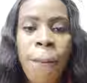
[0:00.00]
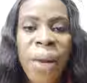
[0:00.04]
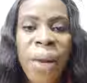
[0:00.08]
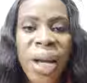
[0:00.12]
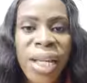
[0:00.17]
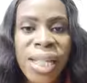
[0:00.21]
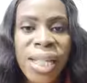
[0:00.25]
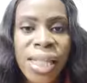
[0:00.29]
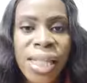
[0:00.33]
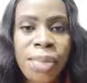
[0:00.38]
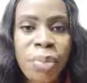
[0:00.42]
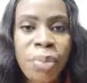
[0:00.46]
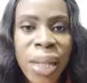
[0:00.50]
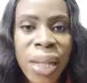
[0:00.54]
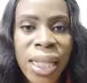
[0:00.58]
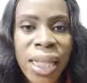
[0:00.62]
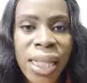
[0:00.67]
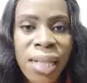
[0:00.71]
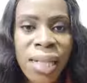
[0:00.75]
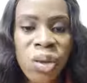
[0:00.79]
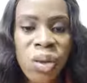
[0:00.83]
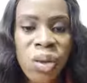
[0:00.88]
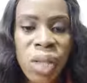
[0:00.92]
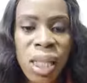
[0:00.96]
But it's
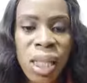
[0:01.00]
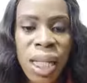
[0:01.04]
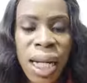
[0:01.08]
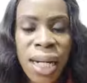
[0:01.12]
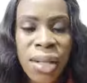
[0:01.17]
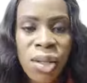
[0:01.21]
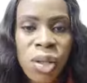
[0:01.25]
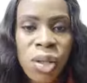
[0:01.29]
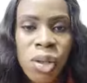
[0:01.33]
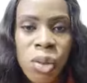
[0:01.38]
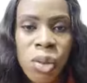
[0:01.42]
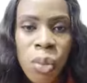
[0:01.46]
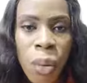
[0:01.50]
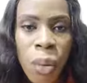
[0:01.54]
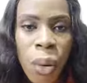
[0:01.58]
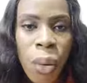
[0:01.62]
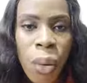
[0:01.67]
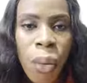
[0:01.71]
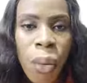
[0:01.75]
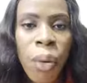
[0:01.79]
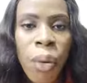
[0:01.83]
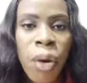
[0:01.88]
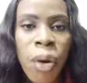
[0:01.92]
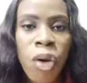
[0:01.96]
better to start
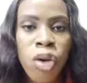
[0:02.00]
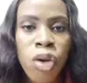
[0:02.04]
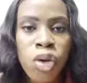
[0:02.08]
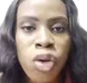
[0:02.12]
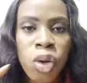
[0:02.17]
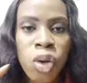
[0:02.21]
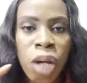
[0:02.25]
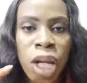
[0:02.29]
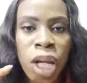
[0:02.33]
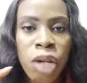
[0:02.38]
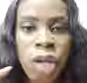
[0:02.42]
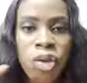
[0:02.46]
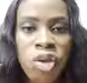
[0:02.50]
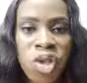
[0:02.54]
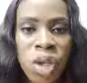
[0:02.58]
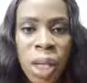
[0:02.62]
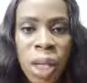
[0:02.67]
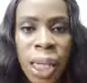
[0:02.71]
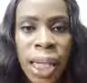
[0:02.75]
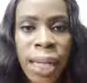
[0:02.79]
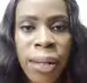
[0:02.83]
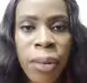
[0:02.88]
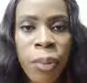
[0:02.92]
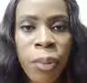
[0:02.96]
small so that you
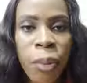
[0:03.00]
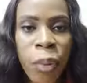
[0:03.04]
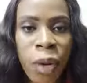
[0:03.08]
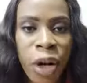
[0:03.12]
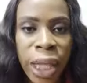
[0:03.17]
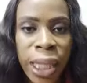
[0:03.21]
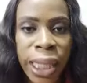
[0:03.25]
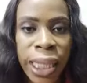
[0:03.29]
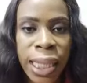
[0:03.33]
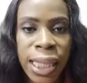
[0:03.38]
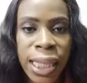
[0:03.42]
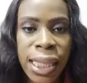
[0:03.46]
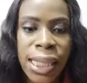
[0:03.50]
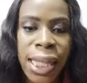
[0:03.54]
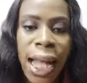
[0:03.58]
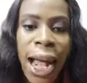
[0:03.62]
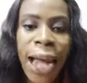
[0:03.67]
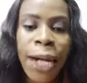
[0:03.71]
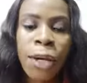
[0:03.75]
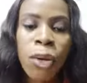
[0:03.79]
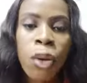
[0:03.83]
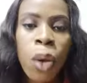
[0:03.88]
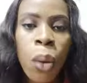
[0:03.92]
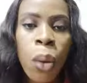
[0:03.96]
study the market
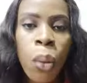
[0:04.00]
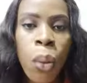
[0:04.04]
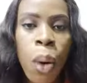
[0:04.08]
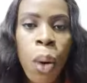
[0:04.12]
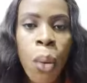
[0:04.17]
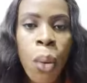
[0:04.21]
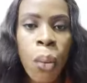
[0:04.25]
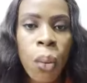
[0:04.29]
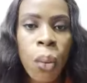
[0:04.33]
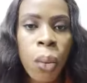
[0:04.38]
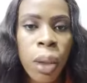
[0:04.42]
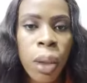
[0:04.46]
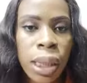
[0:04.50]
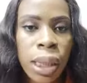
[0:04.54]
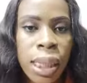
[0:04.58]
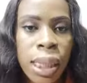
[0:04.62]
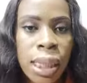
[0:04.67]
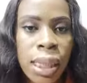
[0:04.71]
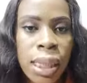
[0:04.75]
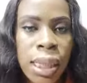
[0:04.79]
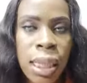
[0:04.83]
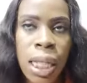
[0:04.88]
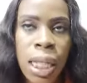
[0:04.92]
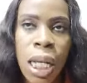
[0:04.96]
and know what
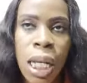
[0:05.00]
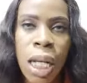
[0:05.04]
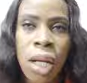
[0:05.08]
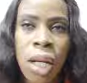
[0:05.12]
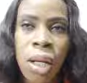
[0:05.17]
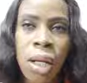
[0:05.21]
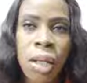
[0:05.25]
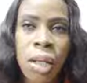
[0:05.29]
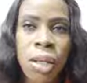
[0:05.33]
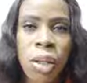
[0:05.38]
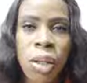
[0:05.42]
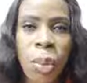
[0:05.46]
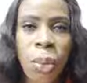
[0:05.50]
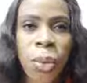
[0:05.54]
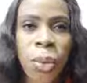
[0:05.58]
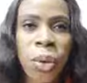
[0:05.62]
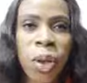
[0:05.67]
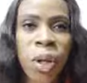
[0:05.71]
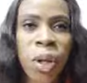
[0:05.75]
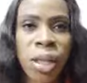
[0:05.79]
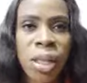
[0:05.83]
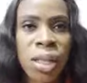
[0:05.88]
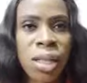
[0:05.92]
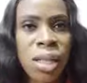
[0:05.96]
works. Your
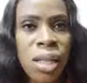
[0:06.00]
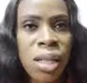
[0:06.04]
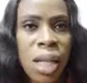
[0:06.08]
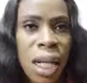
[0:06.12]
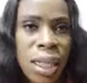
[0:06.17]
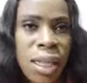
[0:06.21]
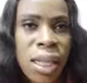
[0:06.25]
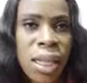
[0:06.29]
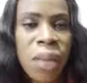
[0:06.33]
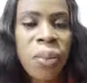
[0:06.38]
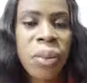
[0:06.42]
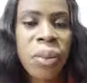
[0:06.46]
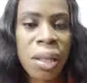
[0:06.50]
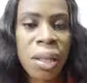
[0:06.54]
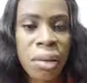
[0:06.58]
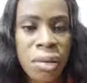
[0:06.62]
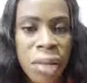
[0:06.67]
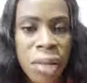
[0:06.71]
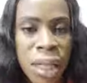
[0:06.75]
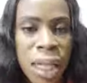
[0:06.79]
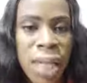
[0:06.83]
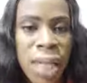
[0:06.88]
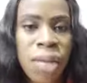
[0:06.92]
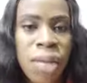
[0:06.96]
product is accepted.
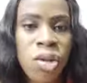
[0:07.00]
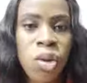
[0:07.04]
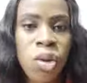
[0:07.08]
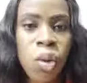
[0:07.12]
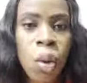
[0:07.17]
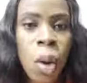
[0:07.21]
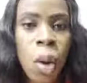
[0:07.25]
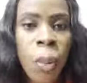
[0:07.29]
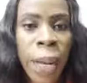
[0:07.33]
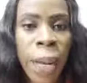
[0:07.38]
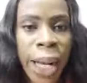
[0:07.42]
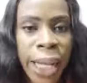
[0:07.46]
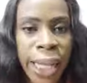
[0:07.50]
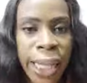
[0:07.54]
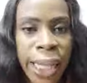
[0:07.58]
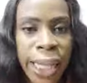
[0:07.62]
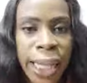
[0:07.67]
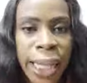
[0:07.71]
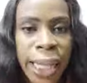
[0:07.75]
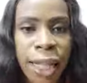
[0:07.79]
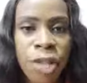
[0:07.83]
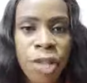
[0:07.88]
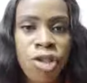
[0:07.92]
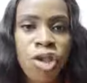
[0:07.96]
Yes, you go back
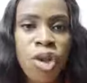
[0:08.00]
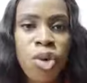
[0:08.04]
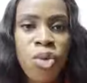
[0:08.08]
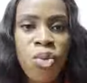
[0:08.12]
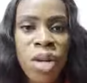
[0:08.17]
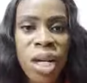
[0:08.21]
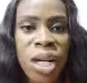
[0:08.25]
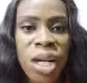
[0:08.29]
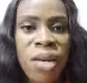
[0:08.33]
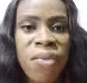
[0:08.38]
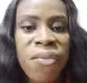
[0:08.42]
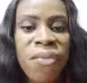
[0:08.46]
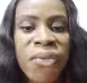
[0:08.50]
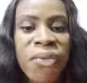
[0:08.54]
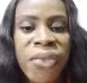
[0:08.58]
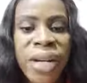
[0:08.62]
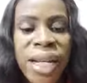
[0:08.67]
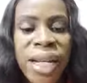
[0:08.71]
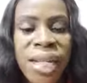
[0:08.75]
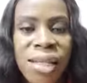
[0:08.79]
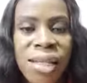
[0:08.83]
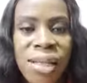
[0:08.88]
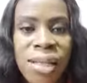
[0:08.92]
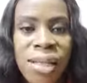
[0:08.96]
again. You
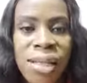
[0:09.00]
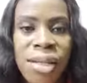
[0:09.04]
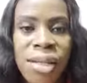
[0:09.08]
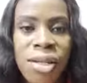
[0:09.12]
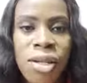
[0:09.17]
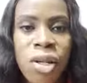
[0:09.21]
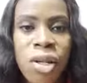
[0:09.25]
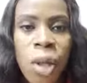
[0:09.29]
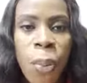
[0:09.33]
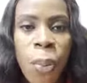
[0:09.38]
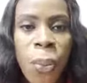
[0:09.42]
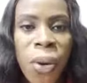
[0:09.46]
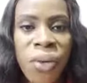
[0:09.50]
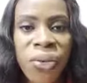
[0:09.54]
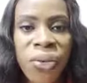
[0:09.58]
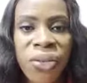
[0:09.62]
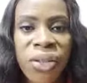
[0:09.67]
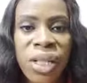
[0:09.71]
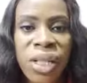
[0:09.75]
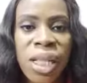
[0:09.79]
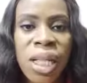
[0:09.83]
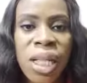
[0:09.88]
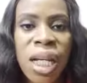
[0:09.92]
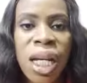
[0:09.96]
reinvest your
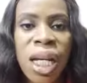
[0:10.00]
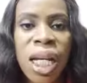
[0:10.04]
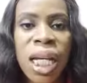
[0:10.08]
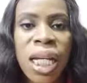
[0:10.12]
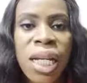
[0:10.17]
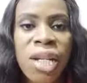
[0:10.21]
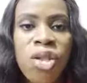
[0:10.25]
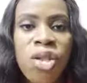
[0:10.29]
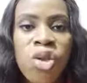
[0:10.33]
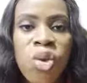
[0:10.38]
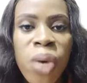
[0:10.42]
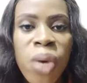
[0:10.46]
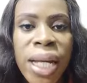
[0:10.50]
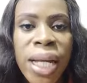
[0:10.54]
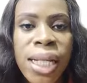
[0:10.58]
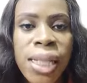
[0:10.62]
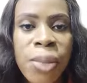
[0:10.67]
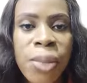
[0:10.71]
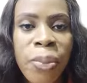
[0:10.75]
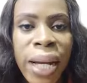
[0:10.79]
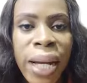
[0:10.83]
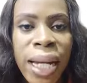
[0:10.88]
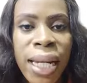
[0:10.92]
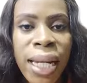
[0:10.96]
profits into
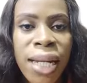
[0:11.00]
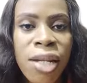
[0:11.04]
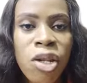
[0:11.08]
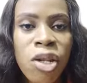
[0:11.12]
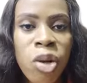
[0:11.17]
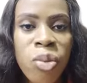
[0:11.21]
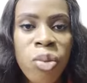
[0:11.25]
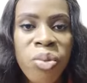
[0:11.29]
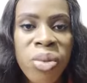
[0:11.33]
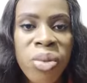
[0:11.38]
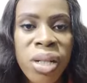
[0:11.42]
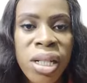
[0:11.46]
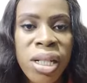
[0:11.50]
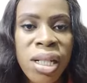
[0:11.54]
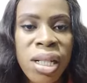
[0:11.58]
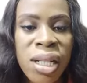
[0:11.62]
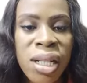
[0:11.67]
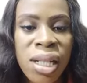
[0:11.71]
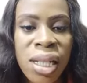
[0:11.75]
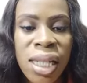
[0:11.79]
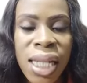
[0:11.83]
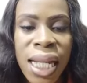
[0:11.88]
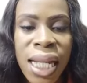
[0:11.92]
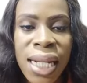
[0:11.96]
expanding your
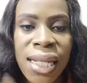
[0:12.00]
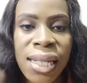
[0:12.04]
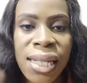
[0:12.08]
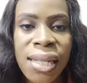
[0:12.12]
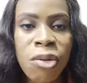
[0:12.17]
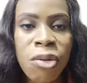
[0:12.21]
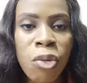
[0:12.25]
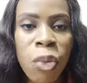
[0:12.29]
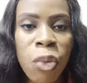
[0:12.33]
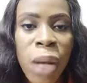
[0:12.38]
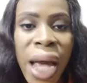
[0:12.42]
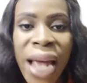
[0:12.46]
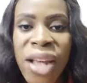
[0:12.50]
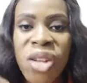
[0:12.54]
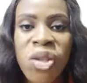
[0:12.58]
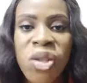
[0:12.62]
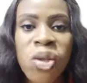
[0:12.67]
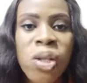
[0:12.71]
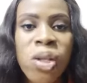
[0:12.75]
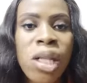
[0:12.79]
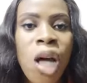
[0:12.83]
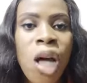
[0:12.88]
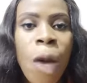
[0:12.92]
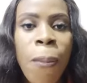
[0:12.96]
business. That's the way. I
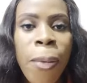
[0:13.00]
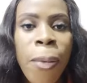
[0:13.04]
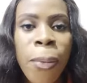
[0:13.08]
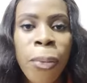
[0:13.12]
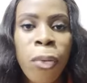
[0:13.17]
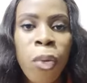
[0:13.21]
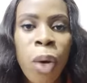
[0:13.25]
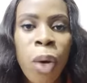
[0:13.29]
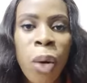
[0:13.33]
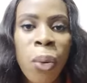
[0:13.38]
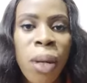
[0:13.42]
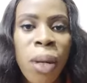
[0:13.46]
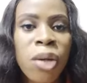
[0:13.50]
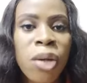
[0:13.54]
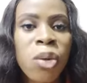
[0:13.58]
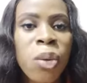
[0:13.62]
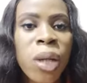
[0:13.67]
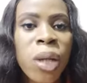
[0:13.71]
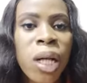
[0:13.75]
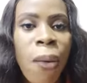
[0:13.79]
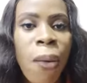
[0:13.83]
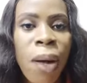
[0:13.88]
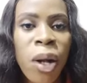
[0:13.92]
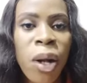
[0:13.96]
used to tell people when we are
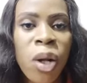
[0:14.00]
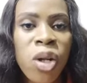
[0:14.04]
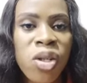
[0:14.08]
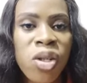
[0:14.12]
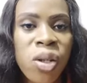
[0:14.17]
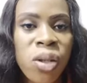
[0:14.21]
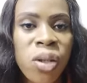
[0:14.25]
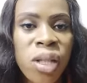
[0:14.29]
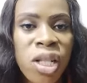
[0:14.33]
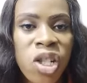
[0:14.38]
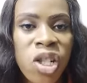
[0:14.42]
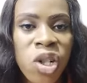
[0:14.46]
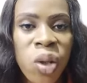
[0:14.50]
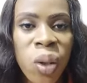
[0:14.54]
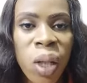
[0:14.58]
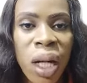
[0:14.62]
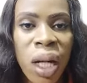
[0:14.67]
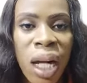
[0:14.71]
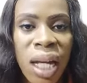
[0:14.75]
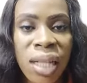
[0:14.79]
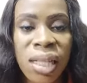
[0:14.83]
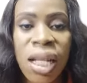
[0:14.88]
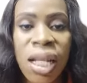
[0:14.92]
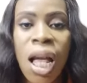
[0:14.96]
doing our consultation
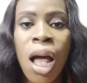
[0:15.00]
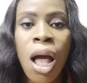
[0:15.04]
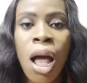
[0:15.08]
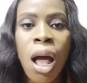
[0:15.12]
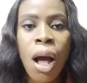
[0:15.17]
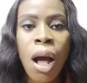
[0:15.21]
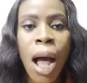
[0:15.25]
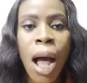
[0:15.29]
class,